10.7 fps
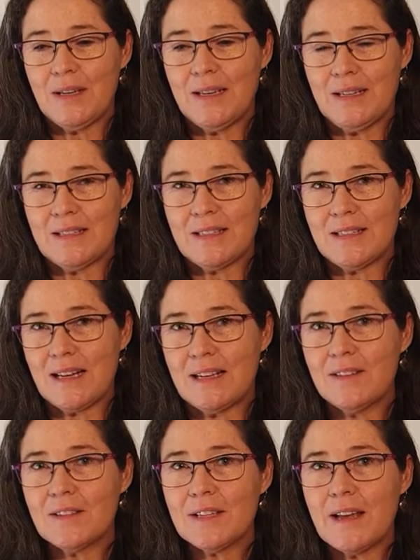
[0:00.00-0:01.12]
it is exactly
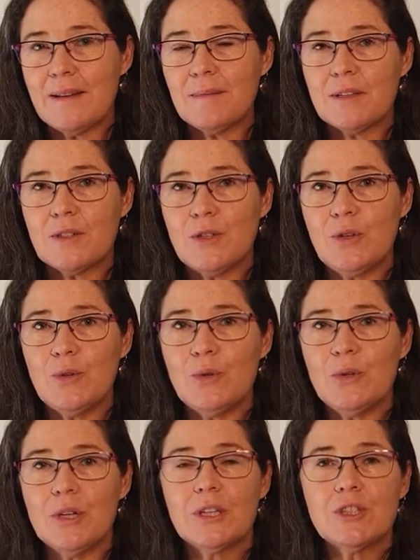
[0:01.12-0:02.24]
the same as
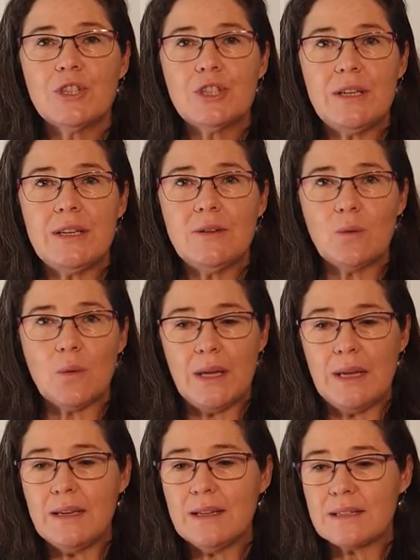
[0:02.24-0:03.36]
you, she, or
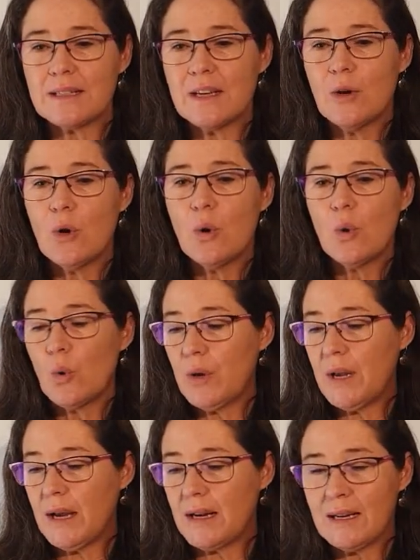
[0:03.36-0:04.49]
he is
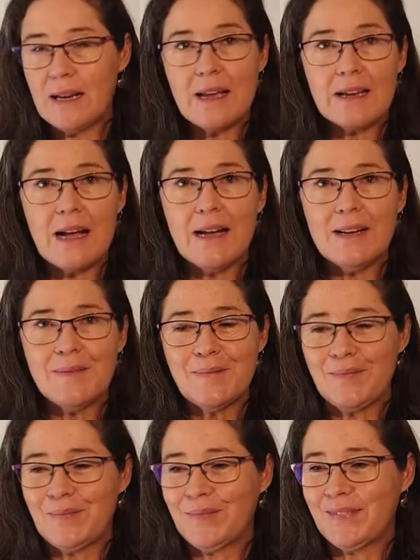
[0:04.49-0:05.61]
uyahleka.
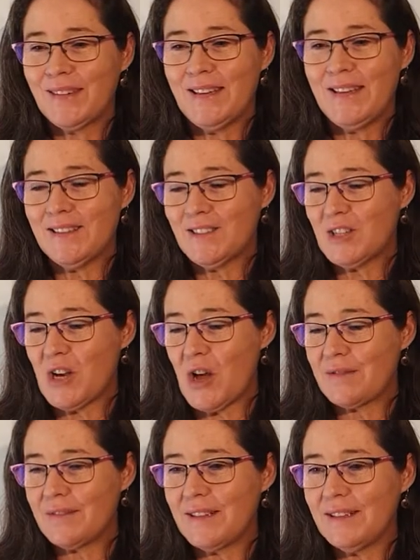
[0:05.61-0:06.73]
He is
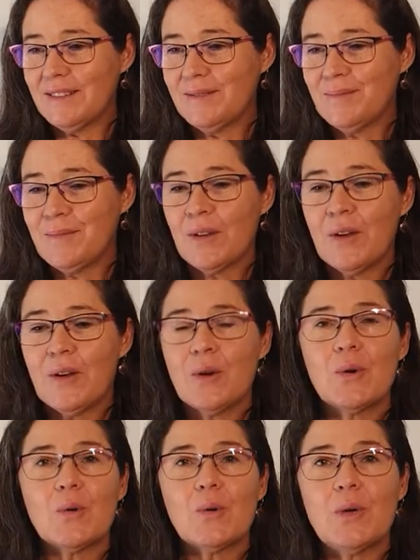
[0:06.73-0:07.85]
laughing.
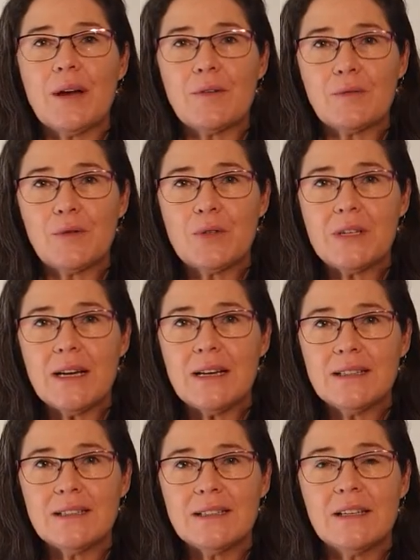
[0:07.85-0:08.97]
Uyafunda.
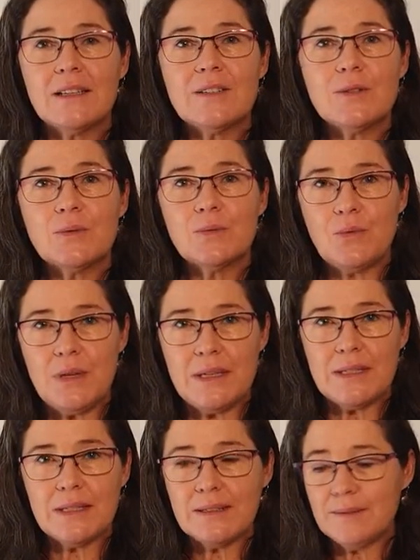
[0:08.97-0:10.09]
He is
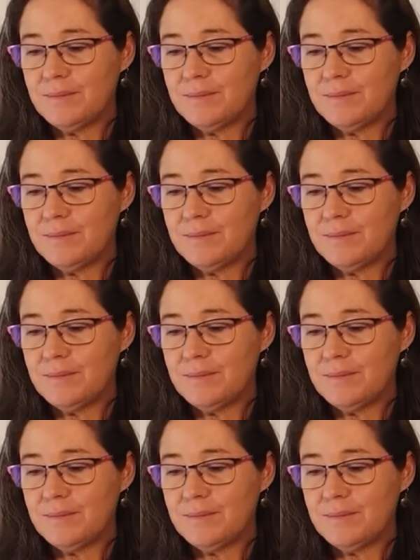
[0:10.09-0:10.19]
reading.